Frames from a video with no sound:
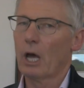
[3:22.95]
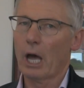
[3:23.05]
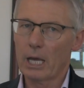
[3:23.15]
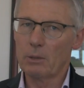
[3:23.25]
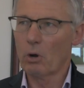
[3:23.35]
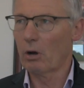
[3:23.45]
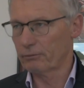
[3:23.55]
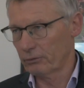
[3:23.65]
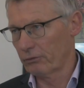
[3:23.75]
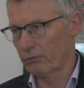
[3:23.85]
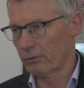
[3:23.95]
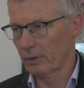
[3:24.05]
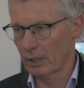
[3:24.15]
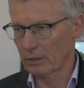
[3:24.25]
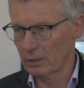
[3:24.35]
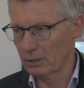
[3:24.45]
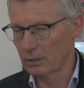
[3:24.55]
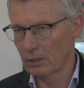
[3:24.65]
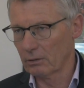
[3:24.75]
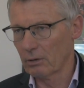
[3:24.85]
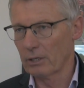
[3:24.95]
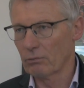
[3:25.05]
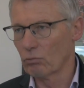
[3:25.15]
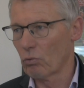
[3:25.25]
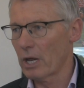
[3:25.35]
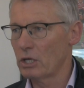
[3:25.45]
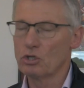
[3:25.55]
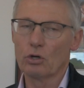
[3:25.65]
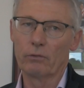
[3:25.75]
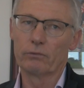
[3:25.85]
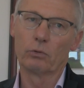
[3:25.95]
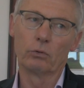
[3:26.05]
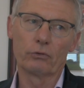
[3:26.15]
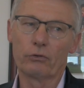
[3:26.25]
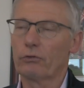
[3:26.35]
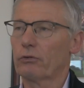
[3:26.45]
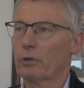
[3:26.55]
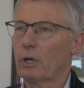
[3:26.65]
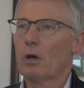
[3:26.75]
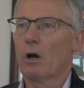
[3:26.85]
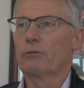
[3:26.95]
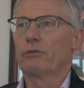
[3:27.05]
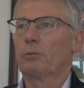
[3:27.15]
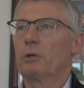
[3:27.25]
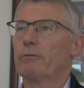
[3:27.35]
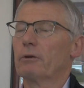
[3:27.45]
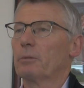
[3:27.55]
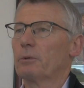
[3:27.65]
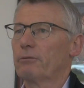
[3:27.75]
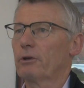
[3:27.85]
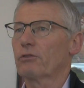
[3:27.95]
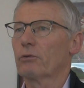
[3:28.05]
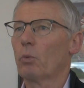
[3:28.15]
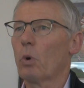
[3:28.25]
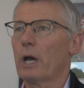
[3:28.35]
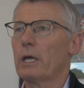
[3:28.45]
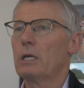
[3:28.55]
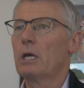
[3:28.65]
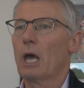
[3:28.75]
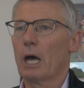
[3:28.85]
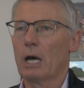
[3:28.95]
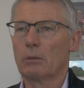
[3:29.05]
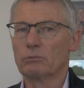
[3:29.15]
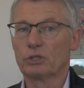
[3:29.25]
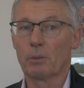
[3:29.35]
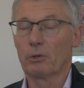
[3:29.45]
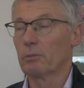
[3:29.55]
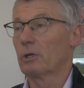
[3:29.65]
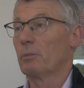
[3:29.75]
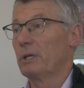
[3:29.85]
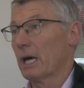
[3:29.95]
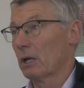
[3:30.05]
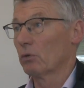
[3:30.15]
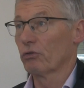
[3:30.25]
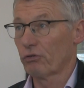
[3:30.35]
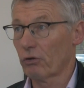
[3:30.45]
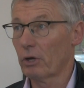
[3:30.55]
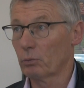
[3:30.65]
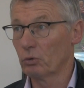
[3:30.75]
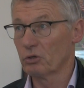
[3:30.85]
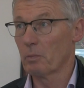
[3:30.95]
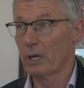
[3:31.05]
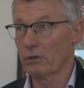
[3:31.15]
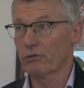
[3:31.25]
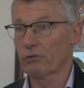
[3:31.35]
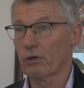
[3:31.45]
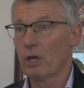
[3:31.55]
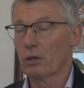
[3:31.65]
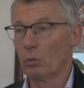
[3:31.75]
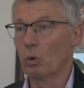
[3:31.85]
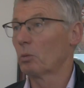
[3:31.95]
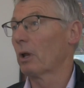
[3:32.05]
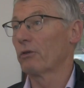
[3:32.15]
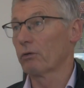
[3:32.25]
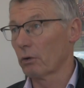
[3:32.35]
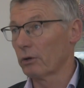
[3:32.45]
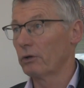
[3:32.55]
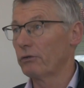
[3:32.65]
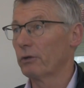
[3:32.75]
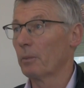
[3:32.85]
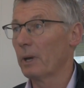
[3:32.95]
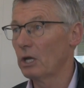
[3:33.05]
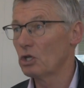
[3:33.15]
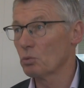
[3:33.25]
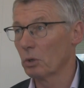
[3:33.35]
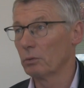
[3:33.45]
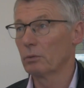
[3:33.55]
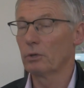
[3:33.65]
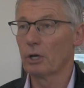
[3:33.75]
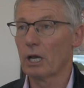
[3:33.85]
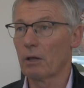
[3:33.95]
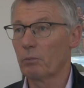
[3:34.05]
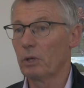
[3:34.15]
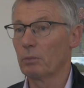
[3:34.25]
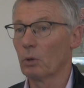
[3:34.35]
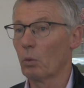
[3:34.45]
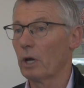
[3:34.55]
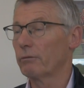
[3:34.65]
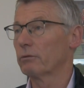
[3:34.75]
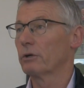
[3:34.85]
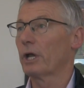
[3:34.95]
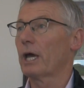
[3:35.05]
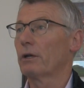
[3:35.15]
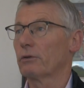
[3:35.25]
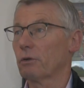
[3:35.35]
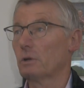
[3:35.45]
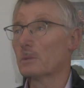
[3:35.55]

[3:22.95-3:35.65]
AIM offers the great range of courses, offers them in a very professional way. Some of them can be done on site, which makes the workplace a lot easier to manage when you don't have people away for a day at a time.